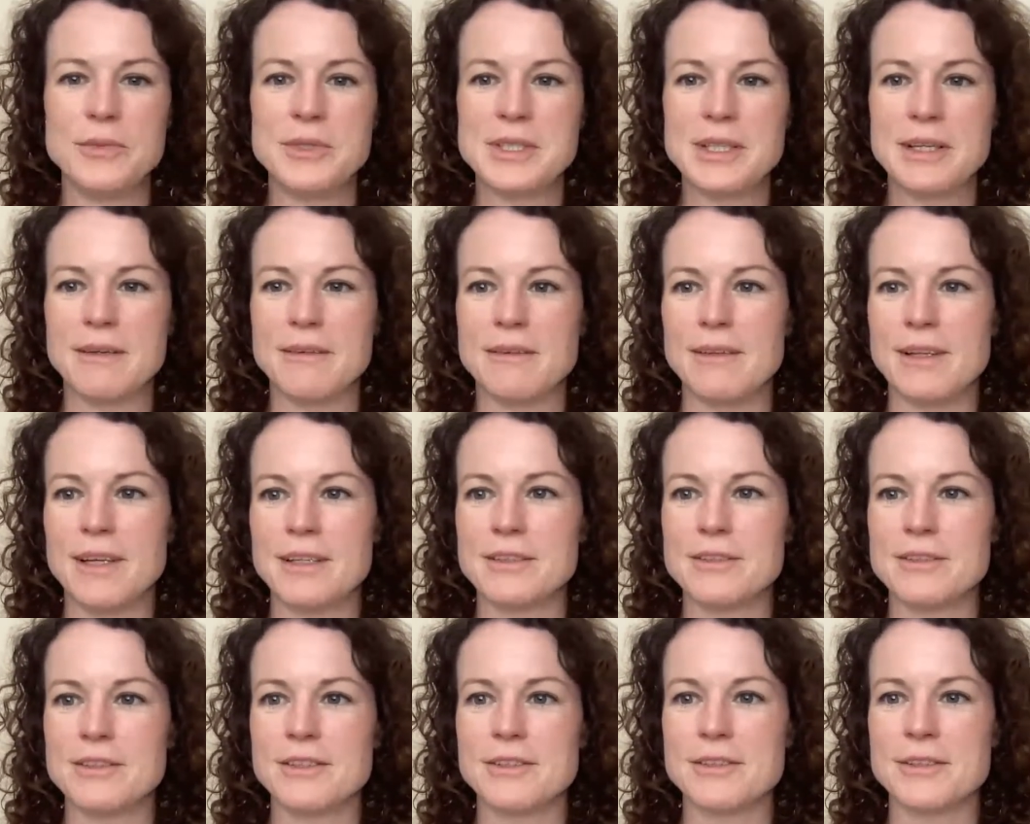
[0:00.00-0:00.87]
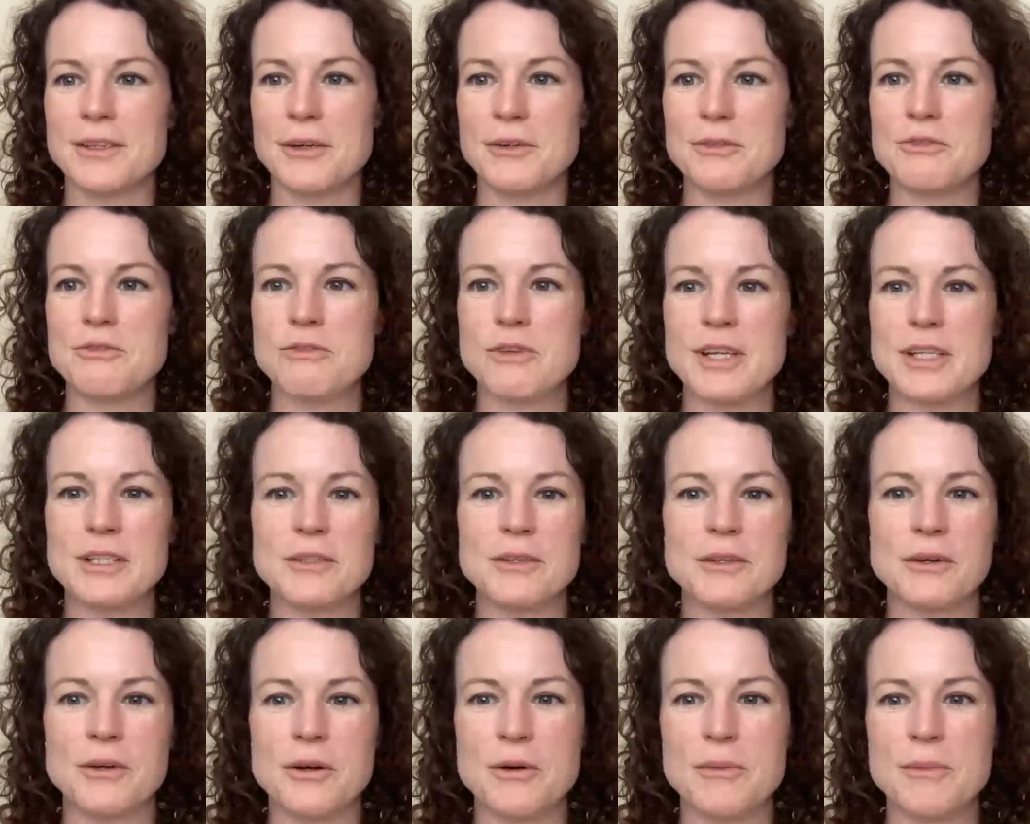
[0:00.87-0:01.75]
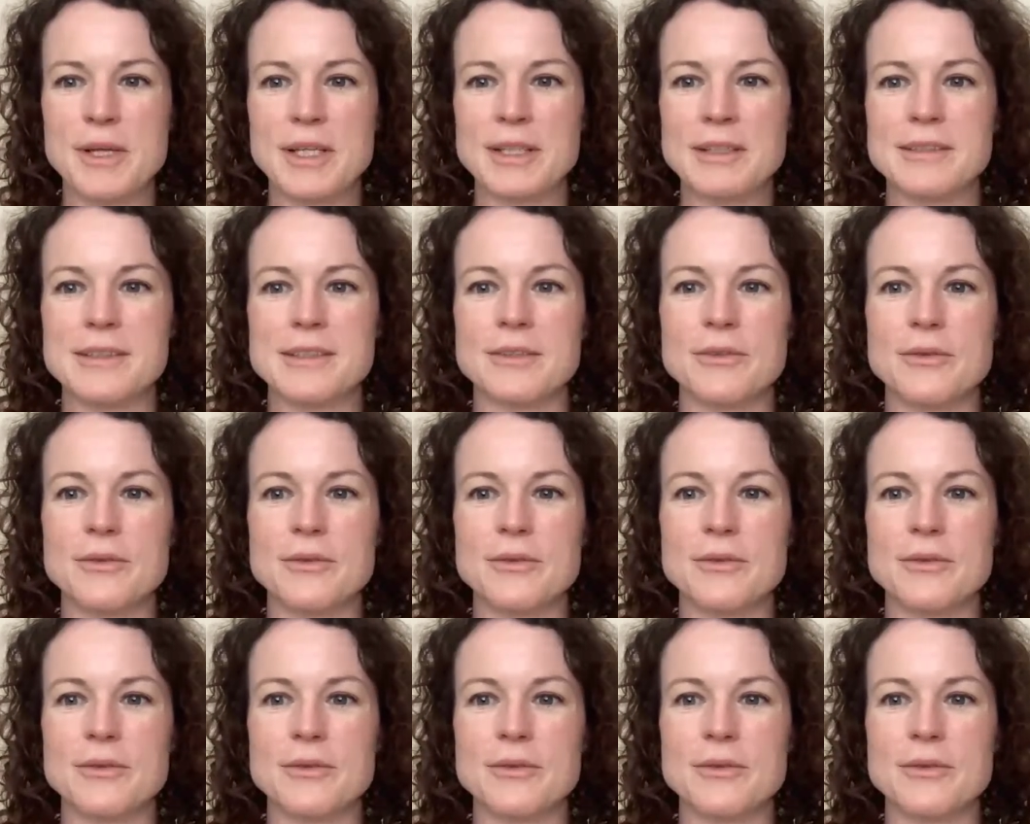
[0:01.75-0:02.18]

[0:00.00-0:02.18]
So let's just go straight to the comments